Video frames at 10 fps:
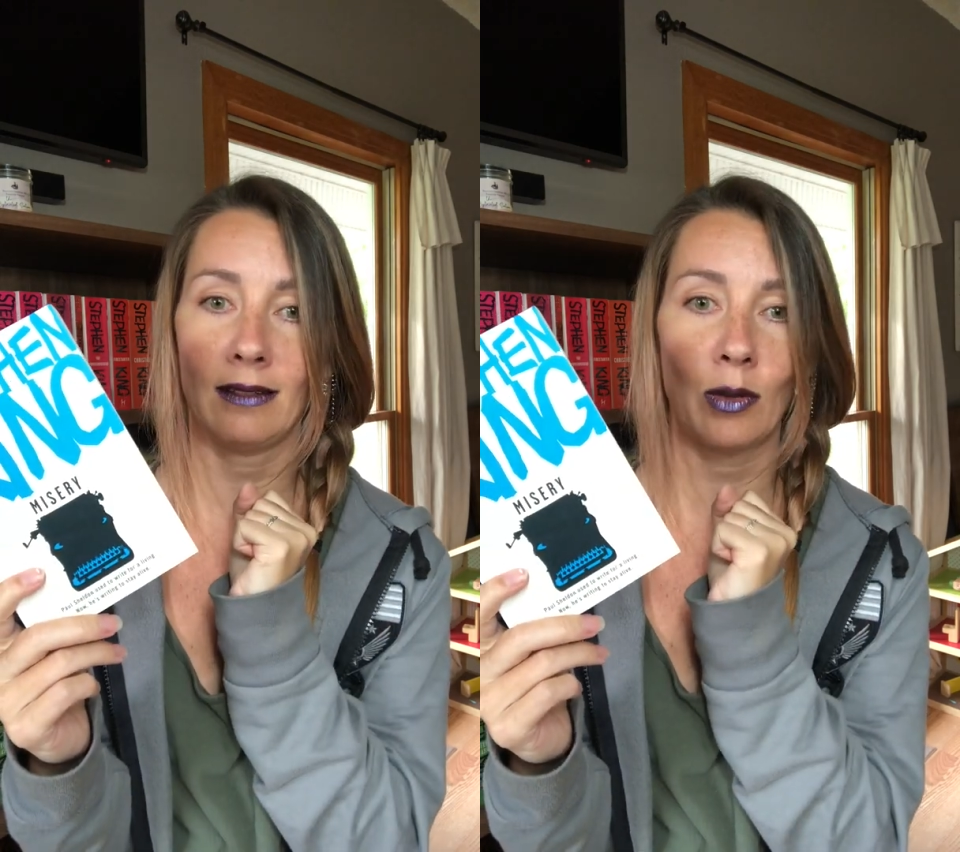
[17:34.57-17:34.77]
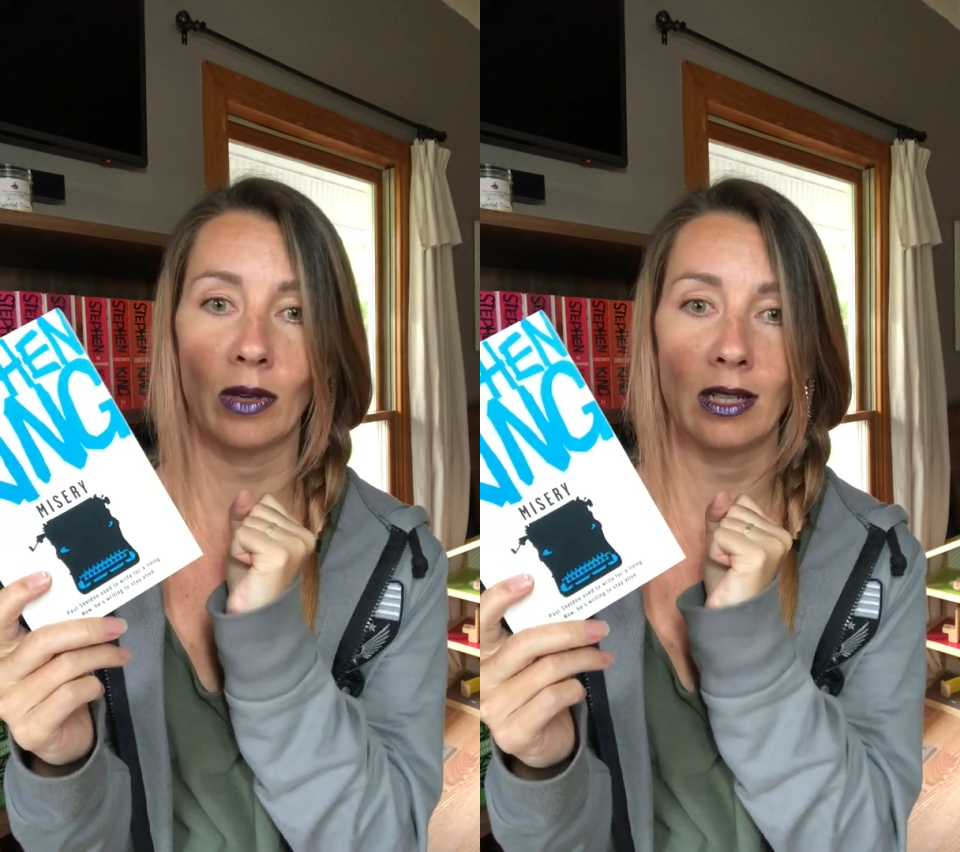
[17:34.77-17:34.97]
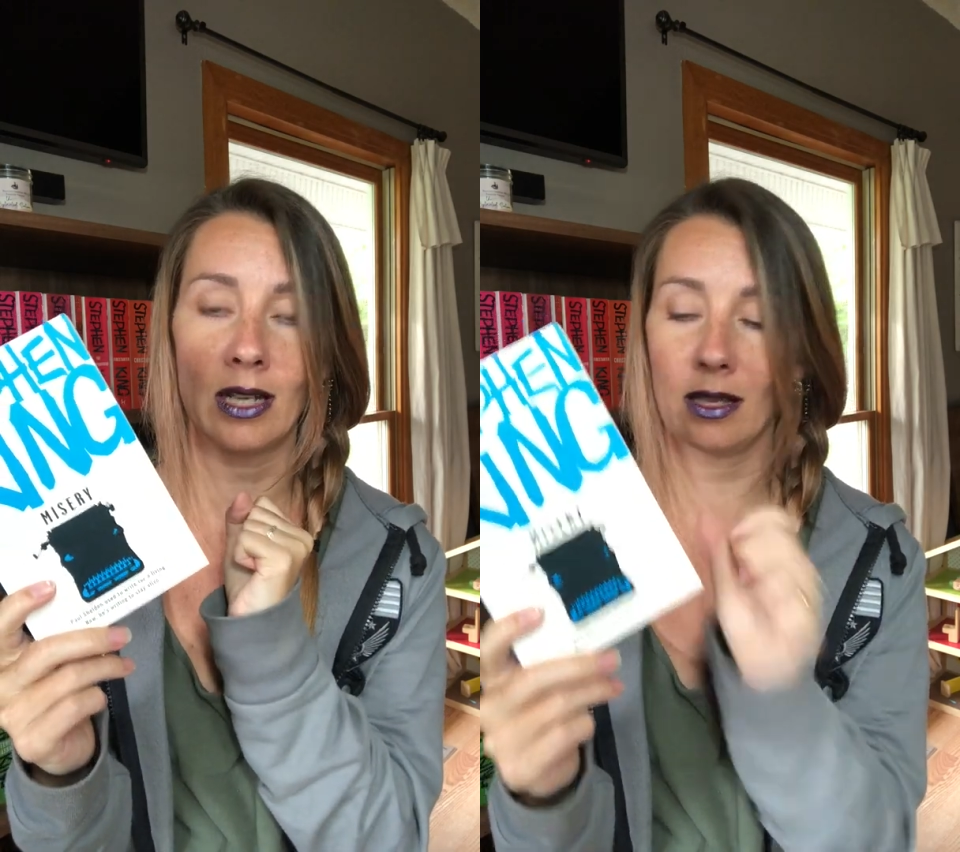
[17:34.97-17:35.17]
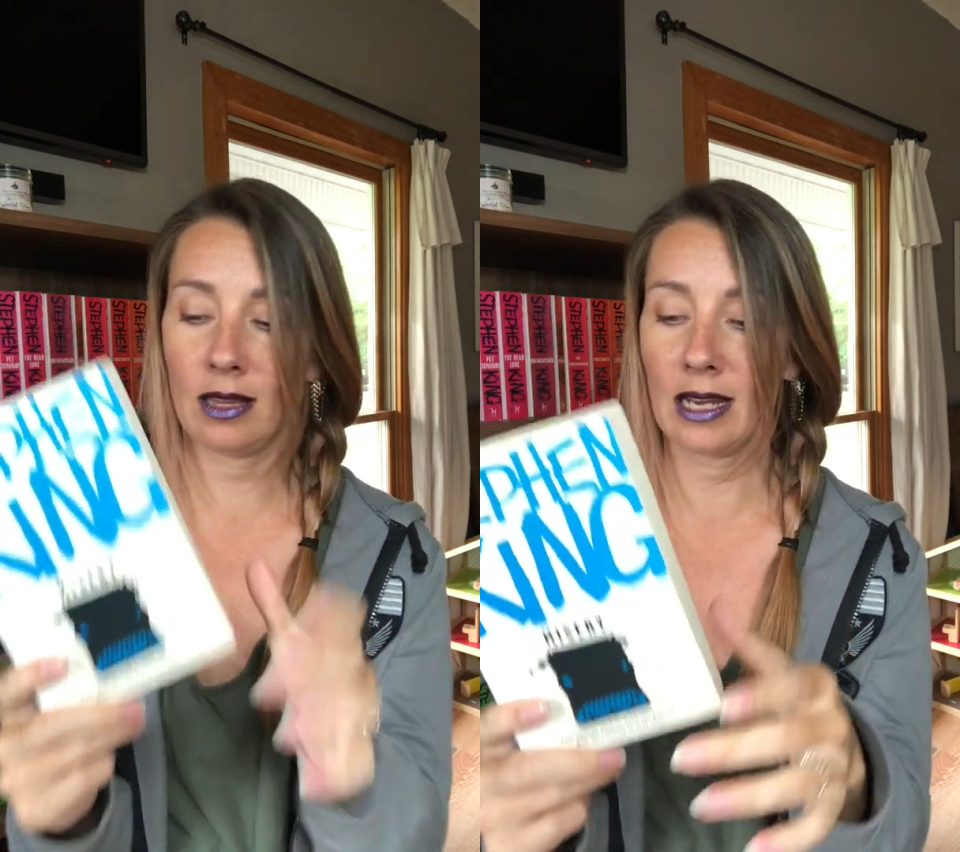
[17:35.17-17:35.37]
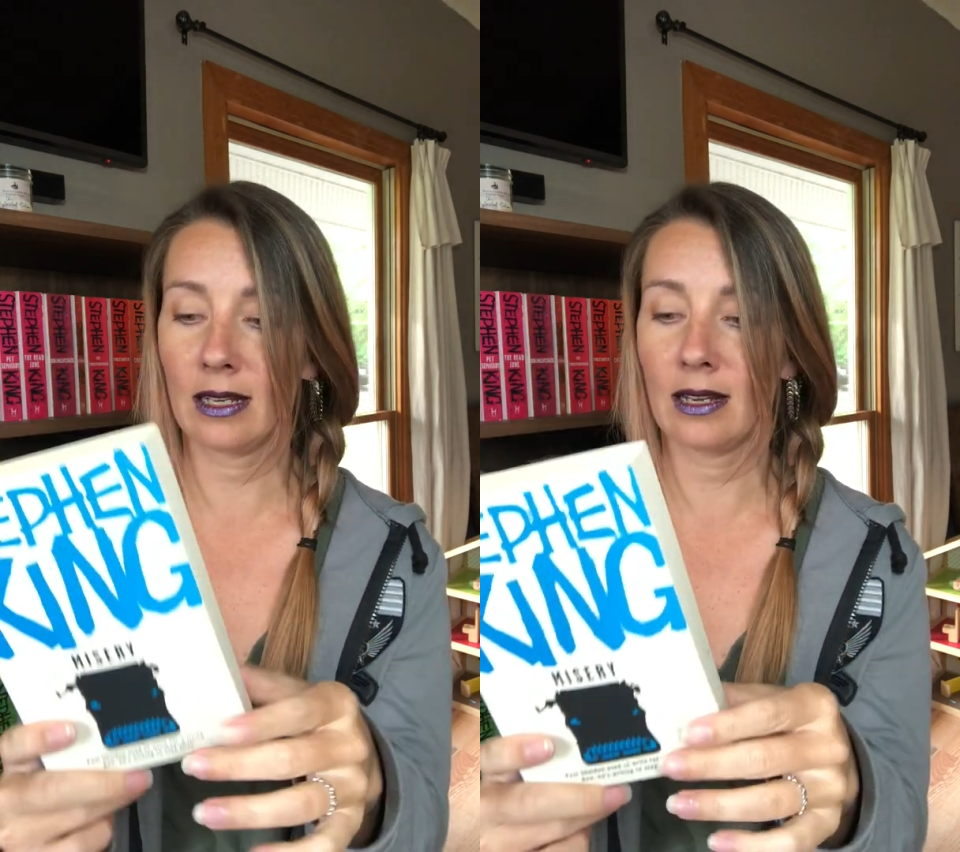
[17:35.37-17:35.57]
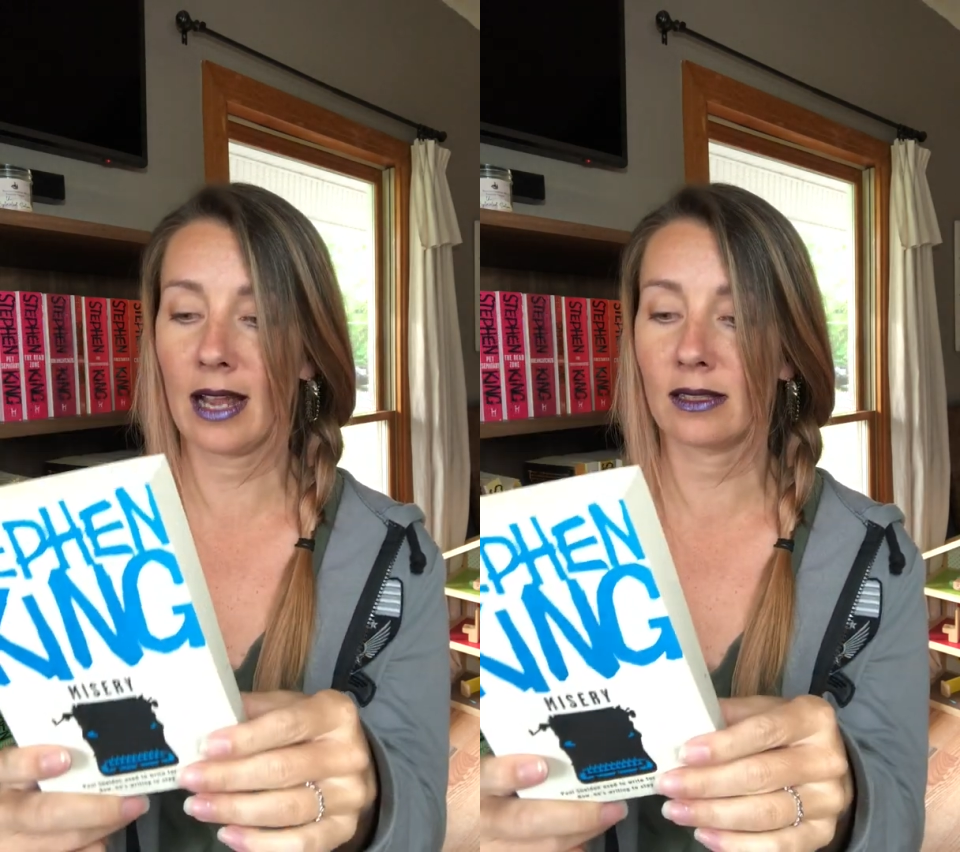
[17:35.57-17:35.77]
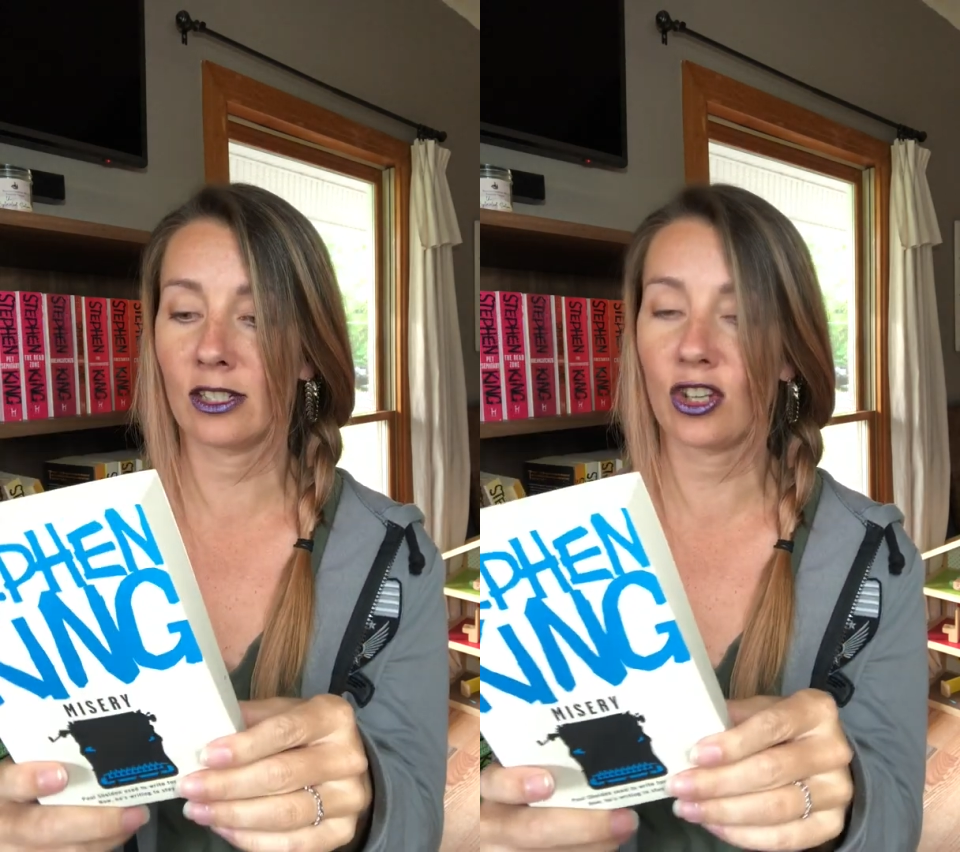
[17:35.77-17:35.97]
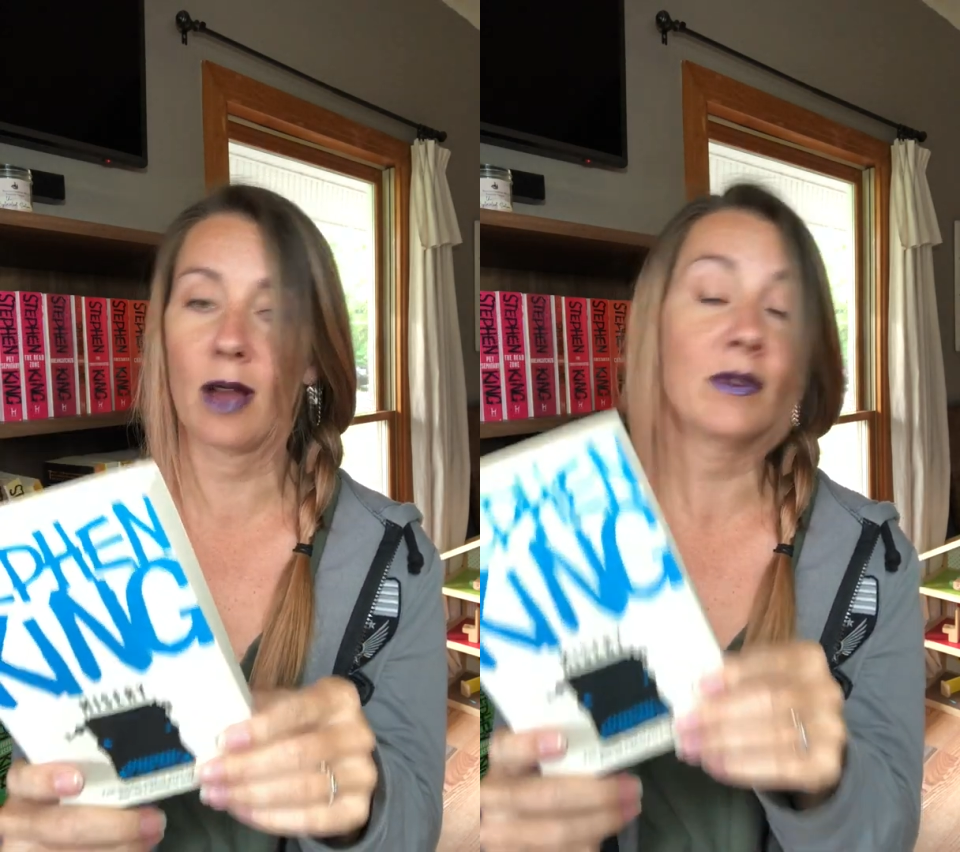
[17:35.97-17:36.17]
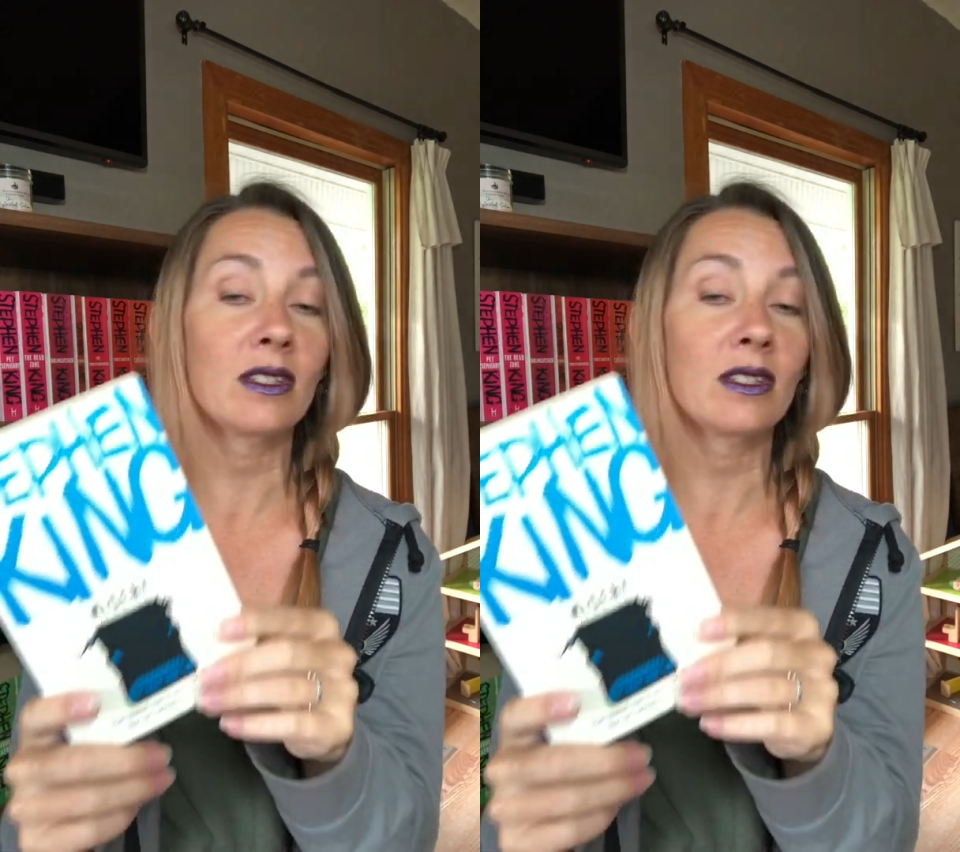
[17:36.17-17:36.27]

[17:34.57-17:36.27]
They really did. They did an excellent job.